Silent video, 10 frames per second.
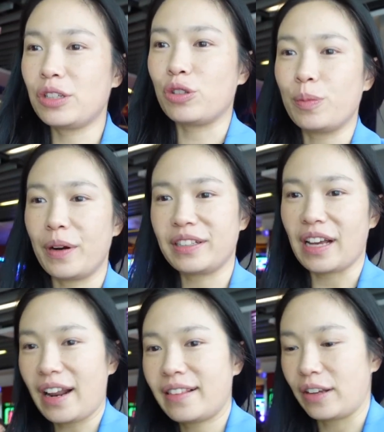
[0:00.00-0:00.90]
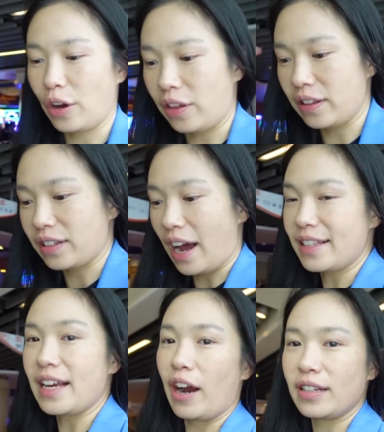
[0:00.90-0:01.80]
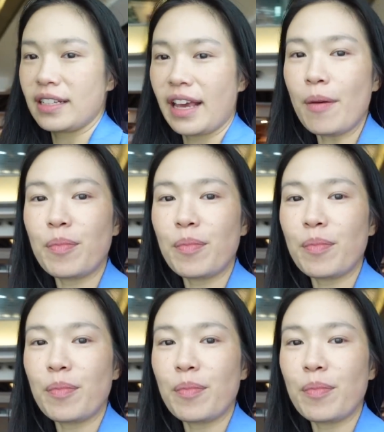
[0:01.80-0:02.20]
super excited to go to the Sky Terrace again